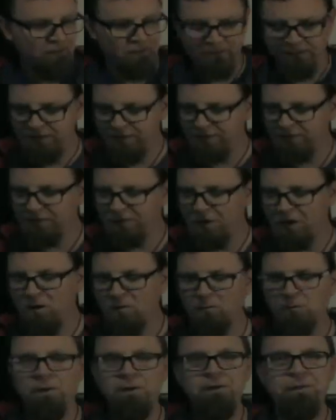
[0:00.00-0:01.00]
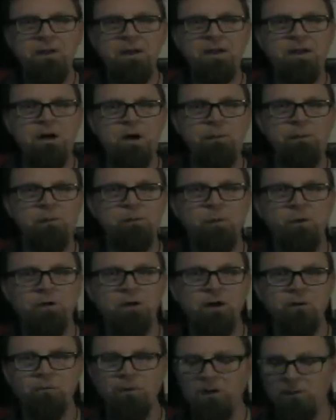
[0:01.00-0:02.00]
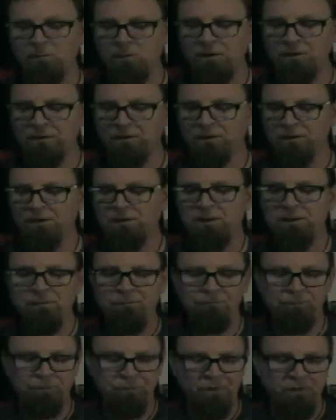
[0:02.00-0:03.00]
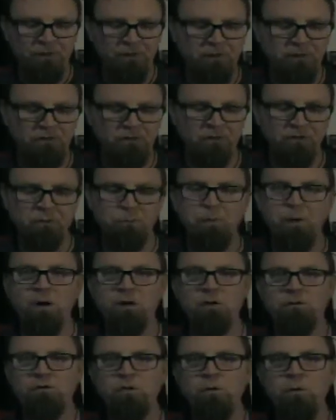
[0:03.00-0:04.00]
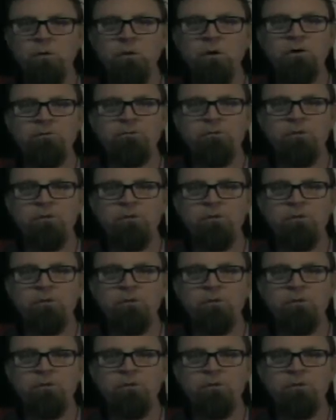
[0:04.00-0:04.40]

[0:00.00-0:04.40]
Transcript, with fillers: let's start with a comic book I read recently. This is part two of